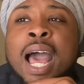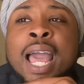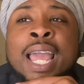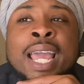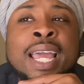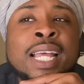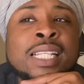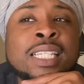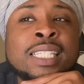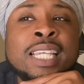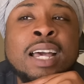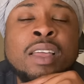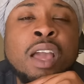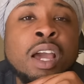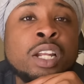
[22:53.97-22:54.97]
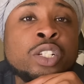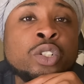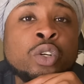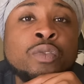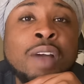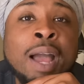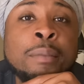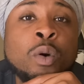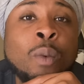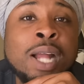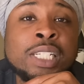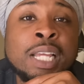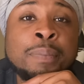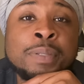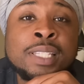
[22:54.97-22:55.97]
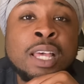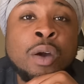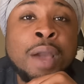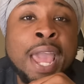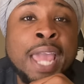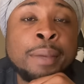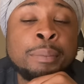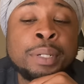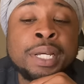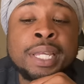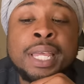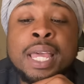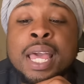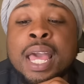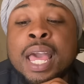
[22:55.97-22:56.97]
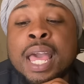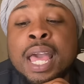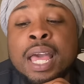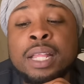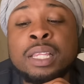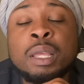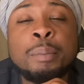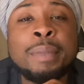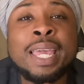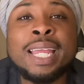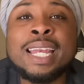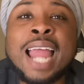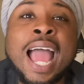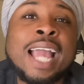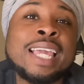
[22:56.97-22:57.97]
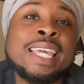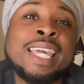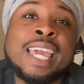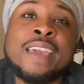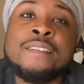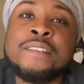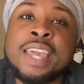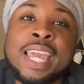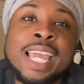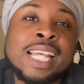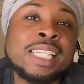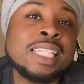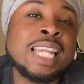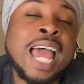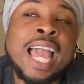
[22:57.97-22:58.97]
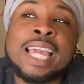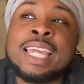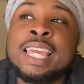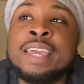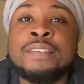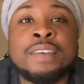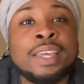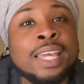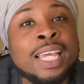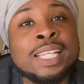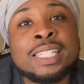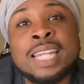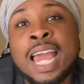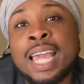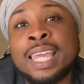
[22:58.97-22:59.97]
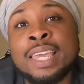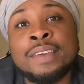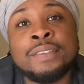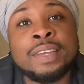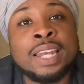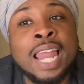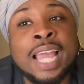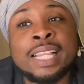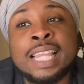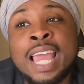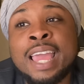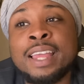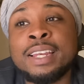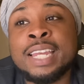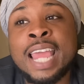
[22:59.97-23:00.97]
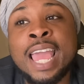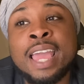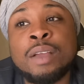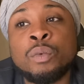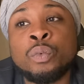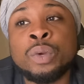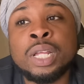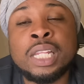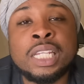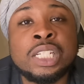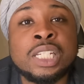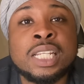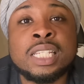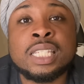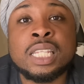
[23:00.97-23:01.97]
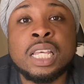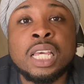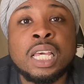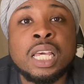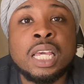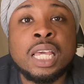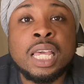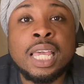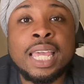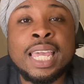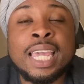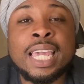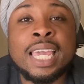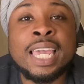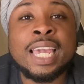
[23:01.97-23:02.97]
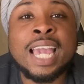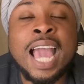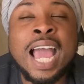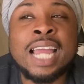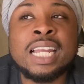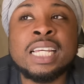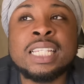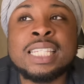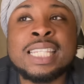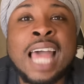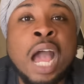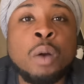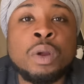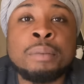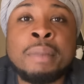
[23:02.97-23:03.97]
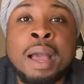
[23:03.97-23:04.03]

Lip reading: And to tell y'all the truth, I'm going to watch episode 8, but the mint not giving. It's not giving. Like, that really just, it kind of soured